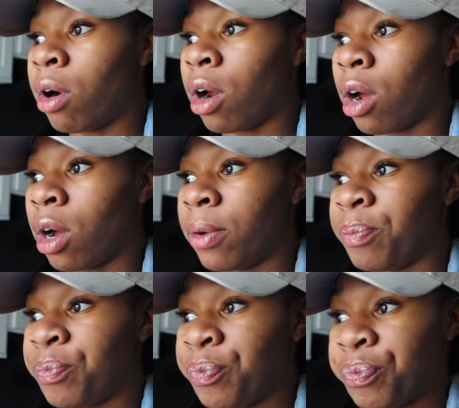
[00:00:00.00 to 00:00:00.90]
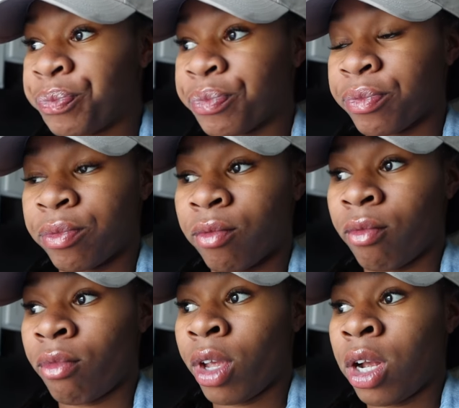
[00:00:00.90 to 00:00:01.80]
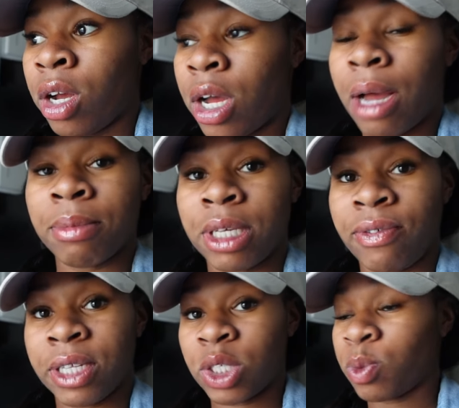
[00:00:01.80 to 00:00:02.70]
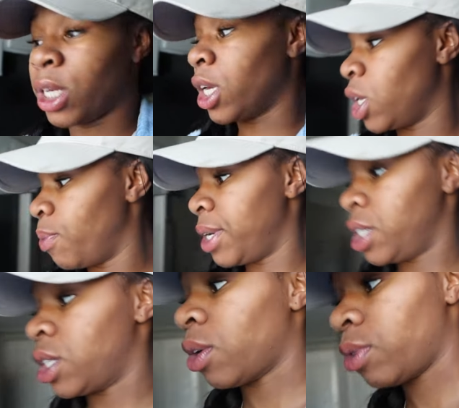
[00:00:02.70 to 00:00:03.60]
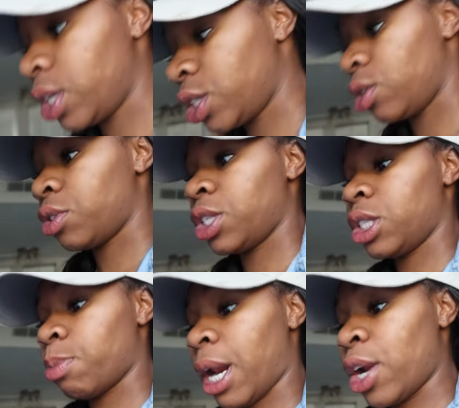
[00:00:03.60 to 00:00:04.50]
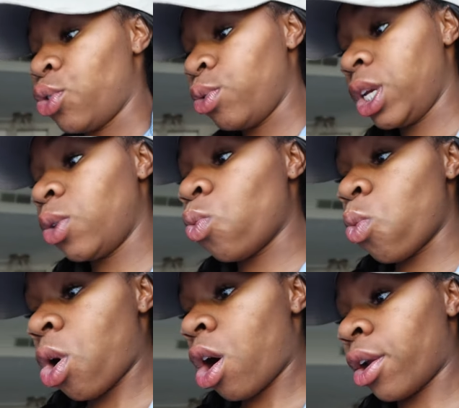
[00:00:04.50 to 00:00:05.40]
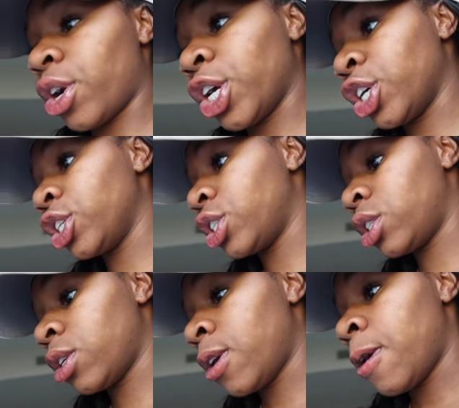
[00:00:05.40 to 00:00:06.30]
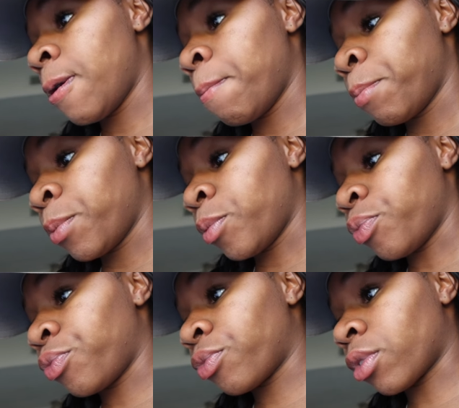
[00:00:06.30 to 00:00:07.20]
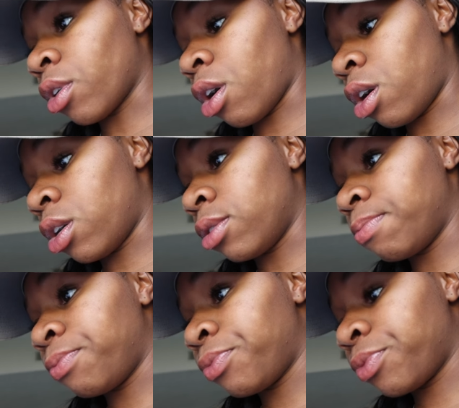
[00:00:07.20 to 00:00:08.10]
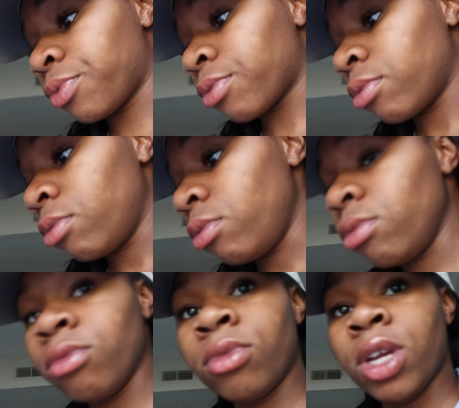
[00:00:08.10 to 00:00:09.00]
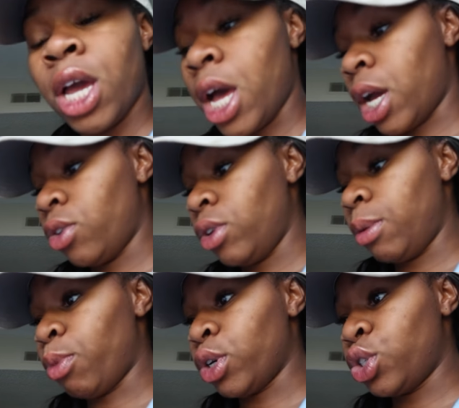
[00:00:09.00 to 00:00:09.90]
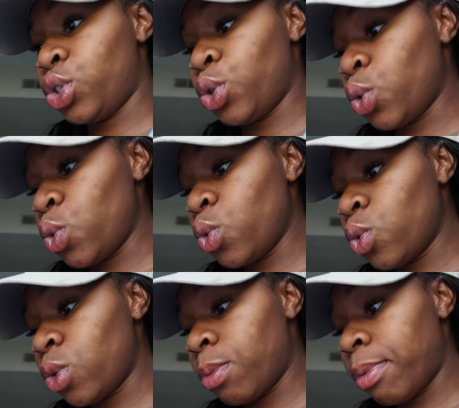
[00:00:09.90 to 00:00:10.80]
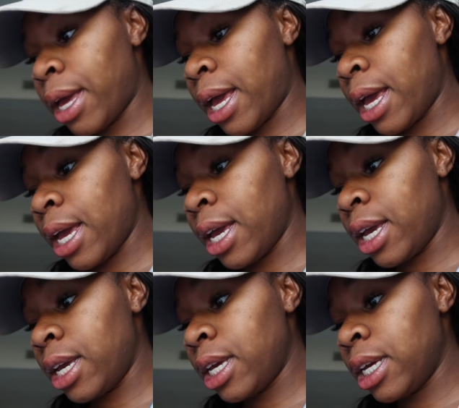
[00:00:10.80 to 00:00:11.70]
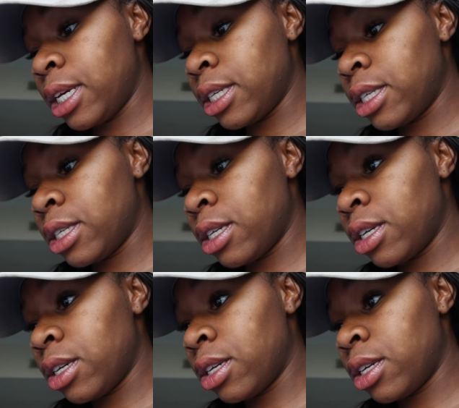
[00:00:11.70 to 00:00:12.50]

um I'm leaving this week anyway, so there's no sense. But I do need waters. Um I do need more toothpaste.